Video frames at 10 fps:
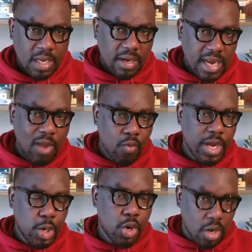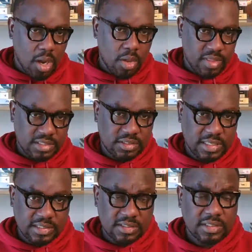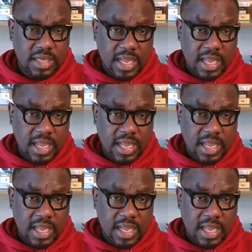Now we know all these things.